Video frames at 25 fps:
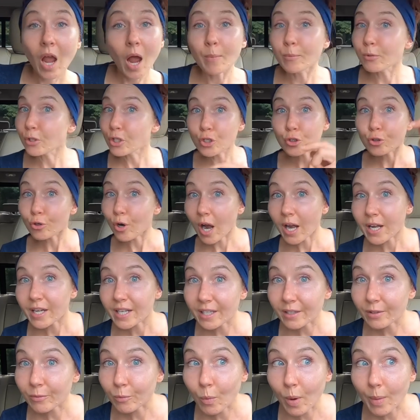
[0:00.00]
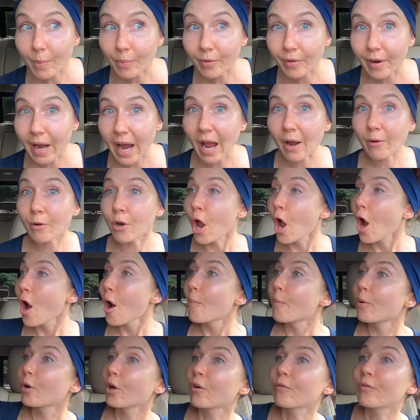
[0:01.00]
I'm just trying to whip around.
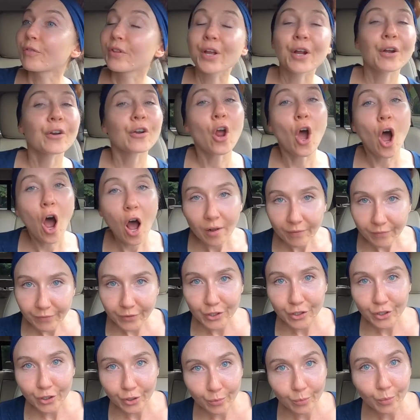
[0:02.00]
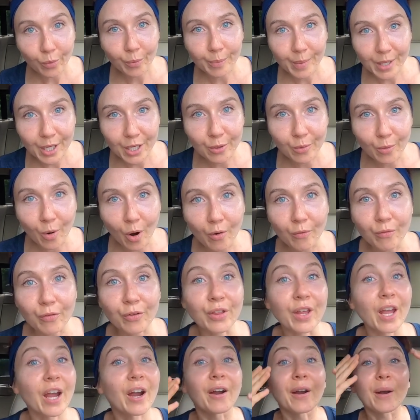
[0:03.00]
Pull over there. An officer will meet you over
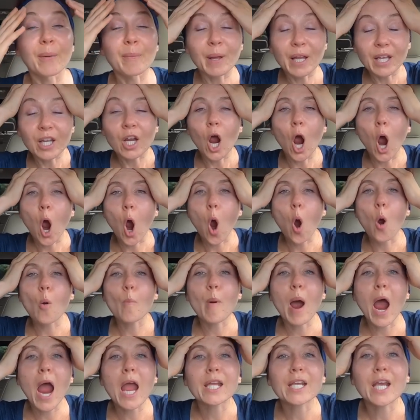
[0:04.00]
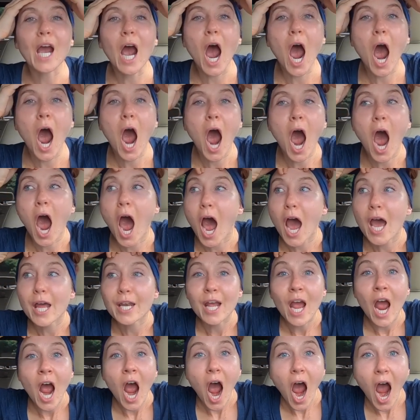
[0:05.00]
there. I'm like, oh my
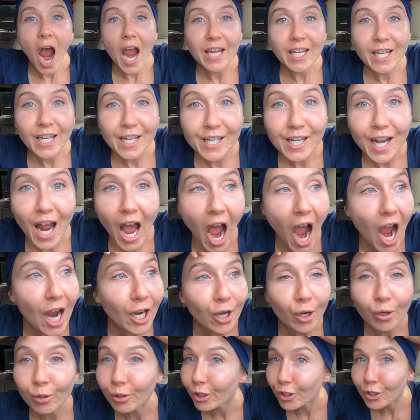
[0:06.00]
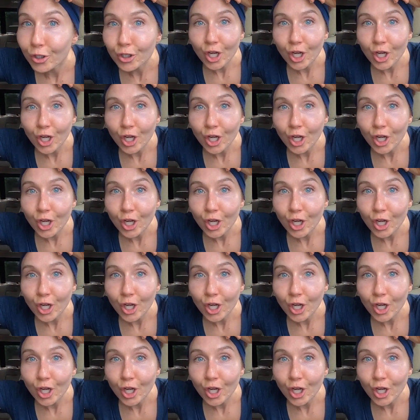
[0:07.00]
God, I cannot go to